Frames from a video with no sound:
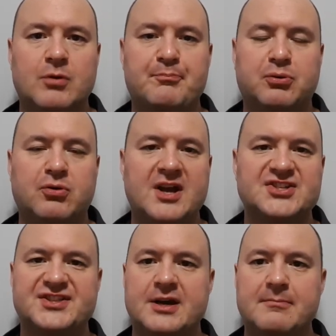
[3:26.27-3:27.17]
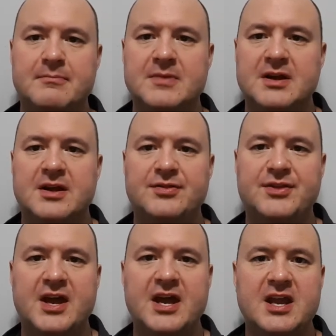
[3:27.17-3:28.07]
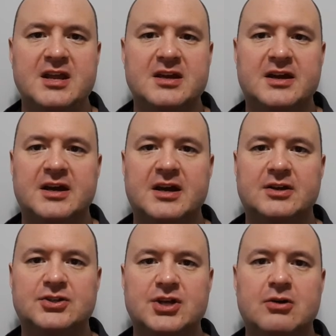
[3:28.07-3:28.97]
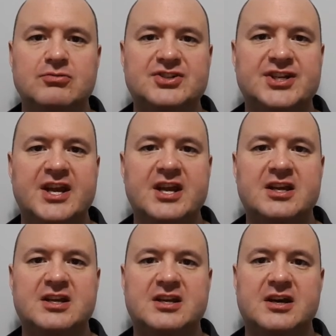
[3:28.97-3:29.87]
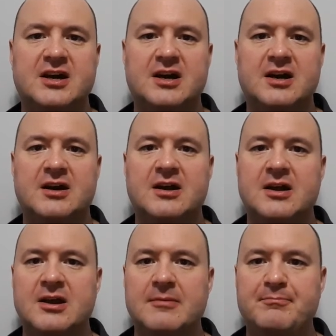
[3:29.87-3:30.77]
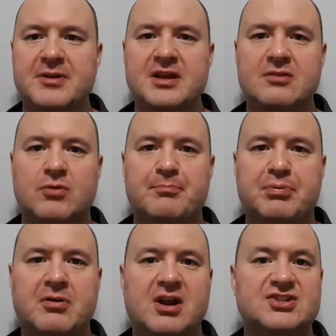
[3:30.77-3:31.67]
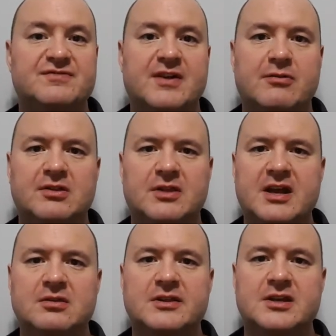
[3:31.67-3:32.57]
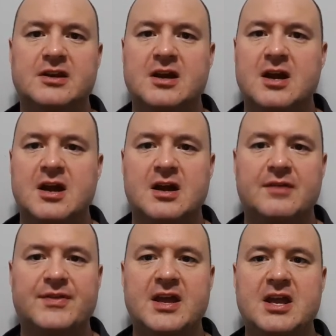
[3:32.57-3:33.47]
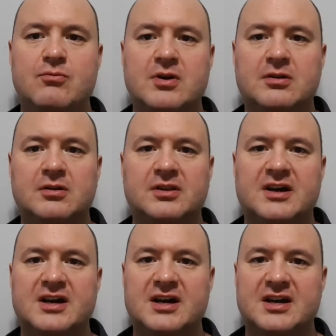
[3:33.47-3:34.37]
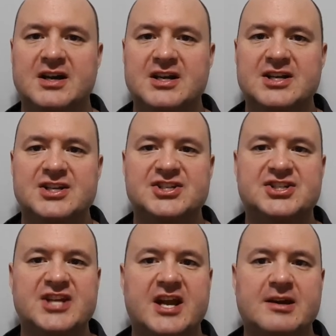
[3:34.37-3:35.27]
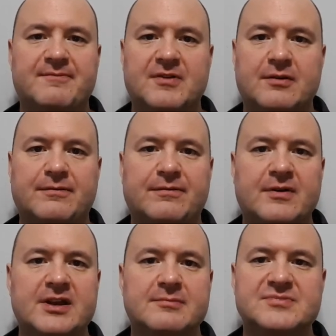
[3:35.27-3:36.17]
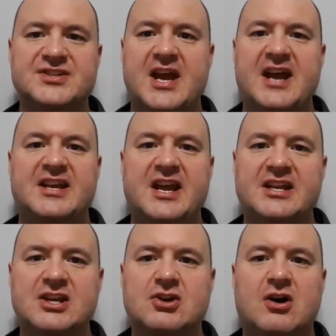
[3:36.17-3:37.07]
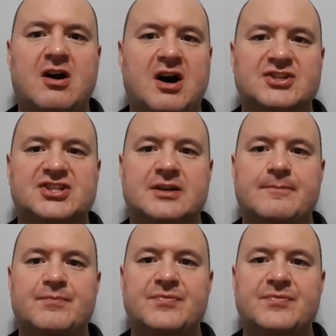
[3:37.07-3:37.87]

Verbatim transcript: repressed them they uh, don't take uh, being repressed very lightly. They will uh, stand up for their freedoms at any cost.